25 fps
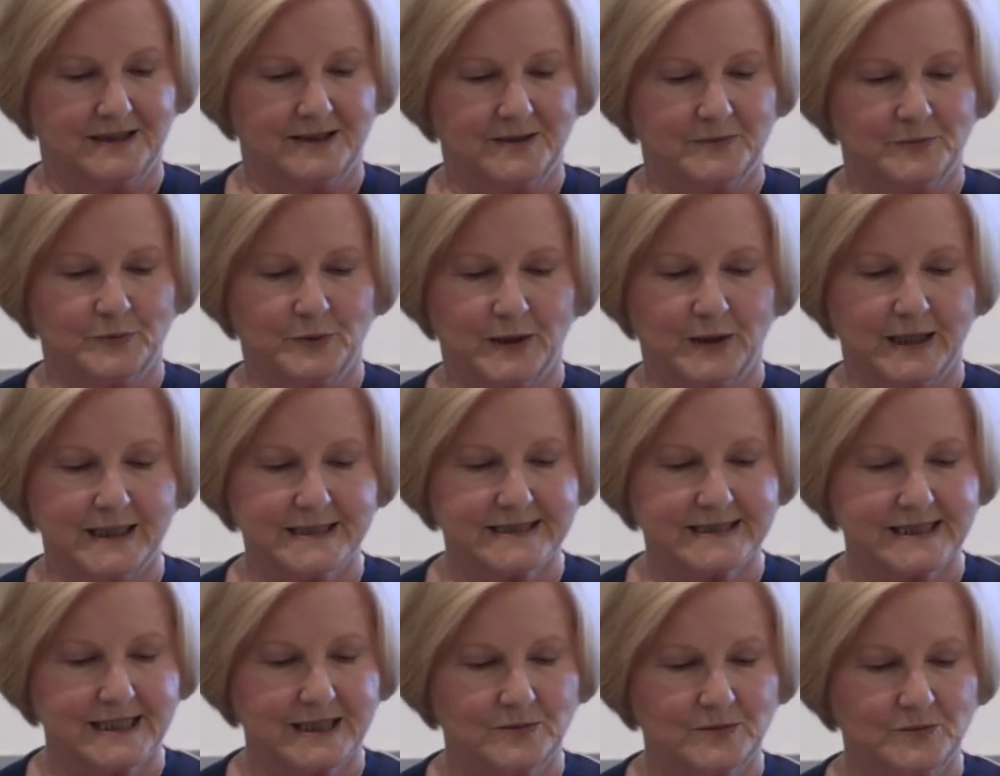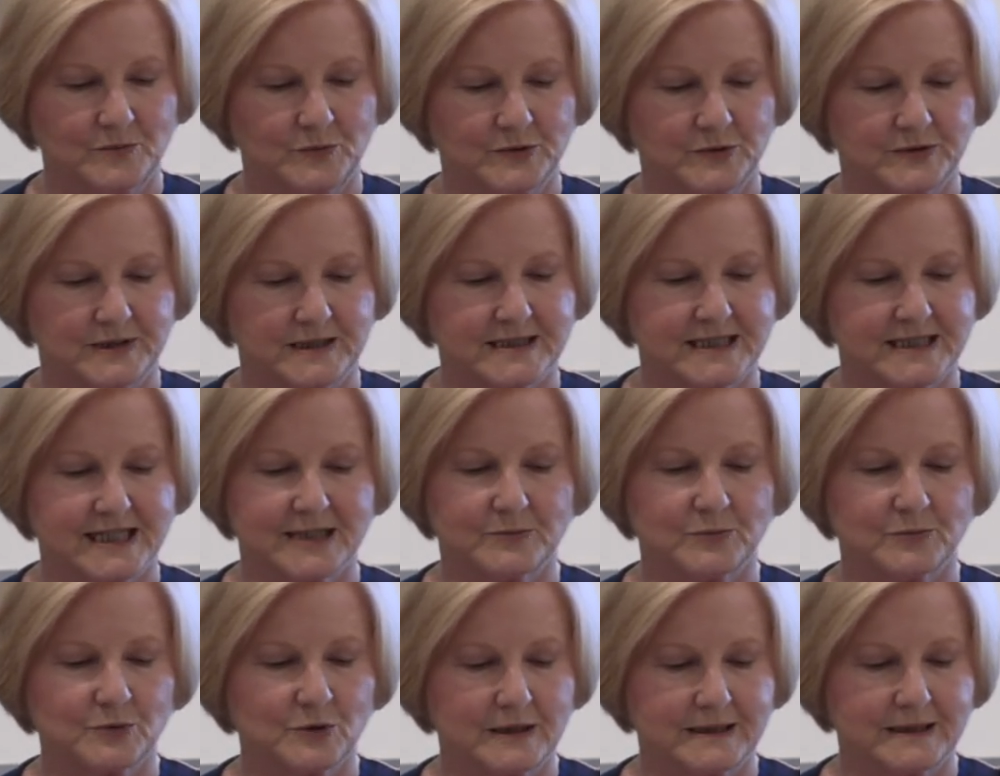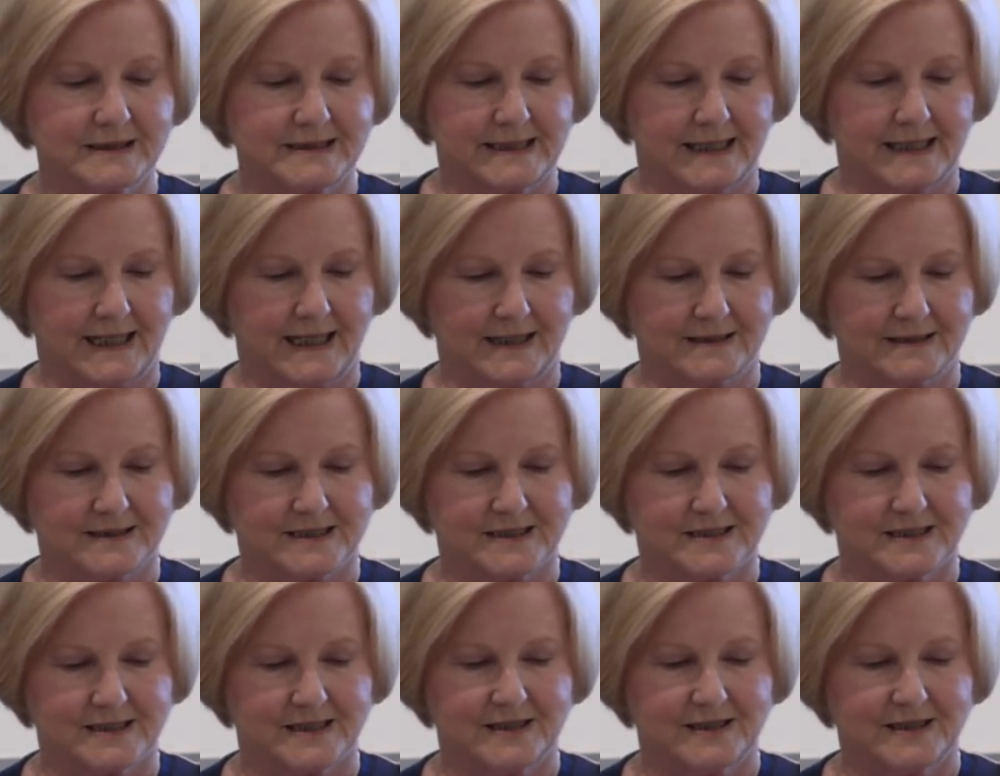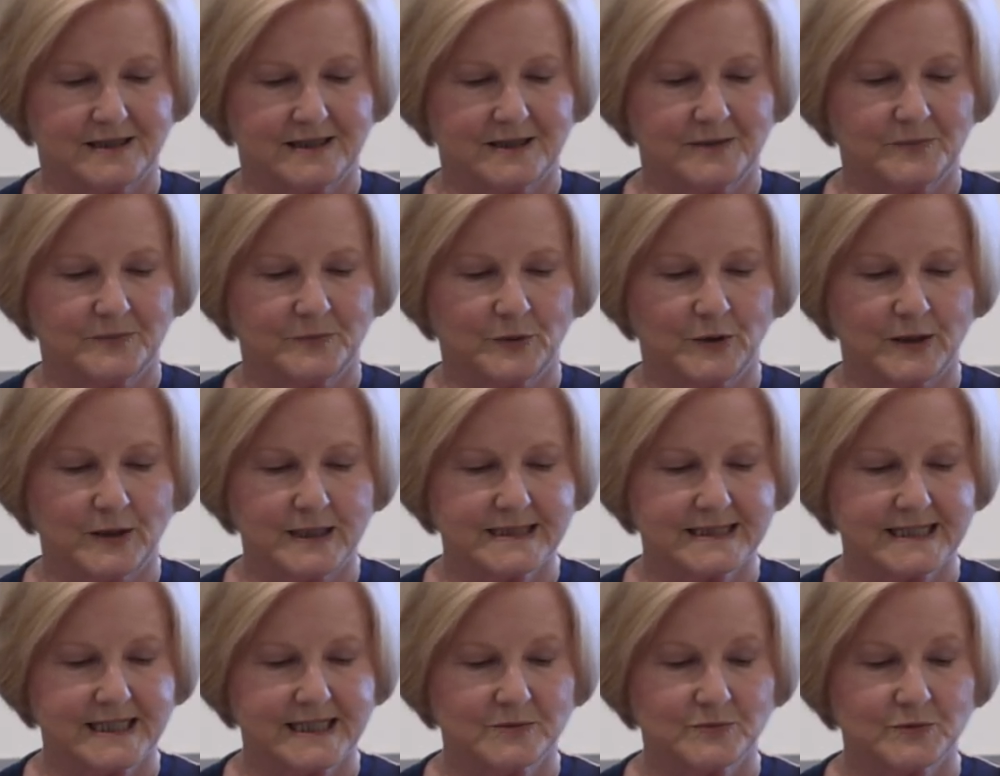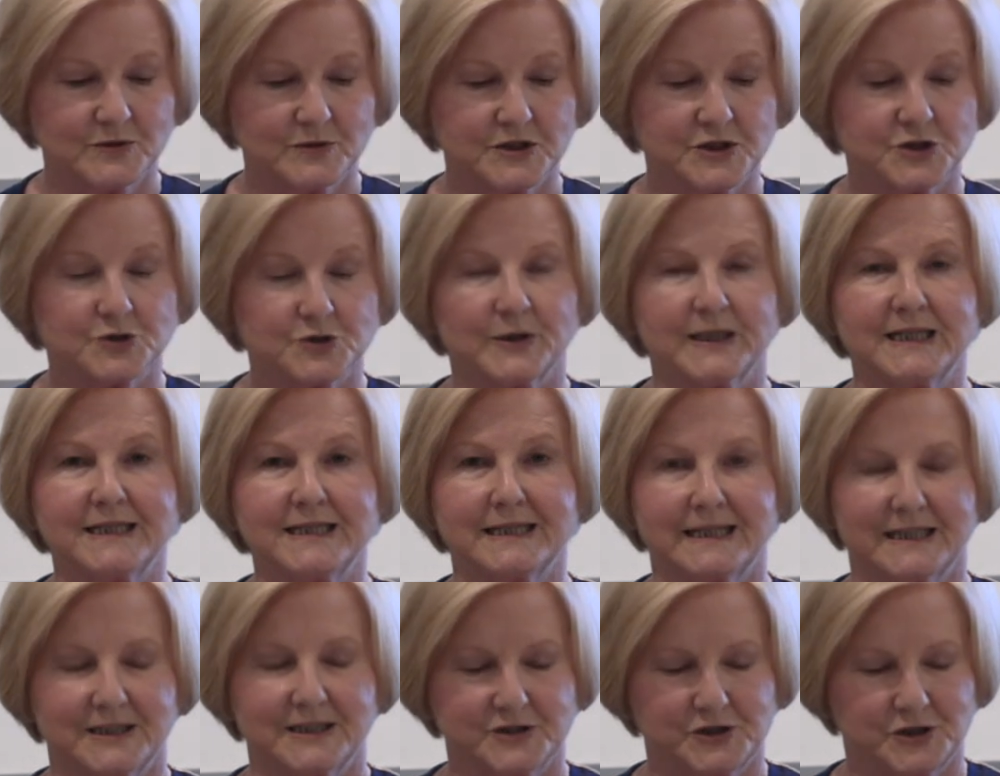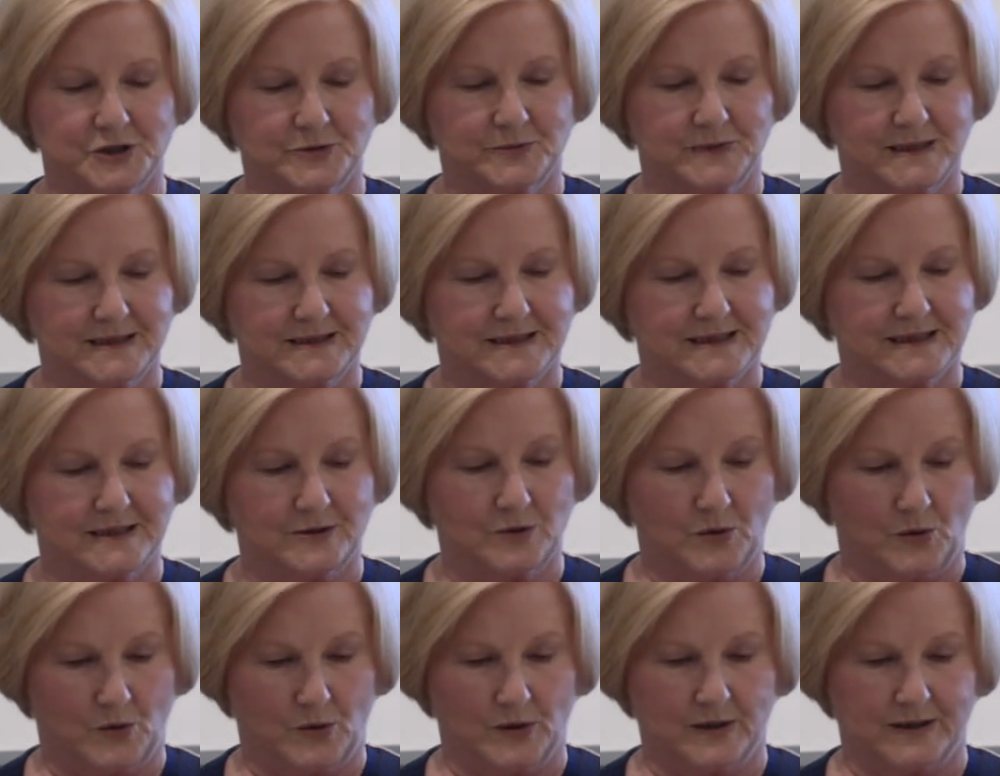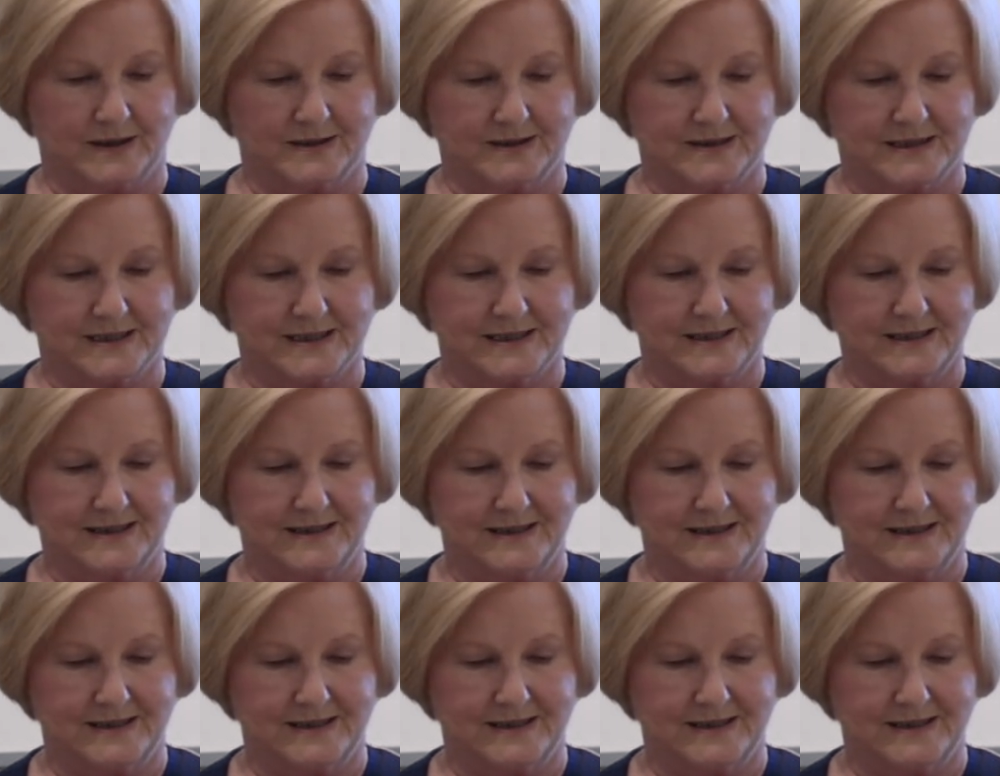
Praise him with the timbrel and dance. Praise him with stringed instruments and organs.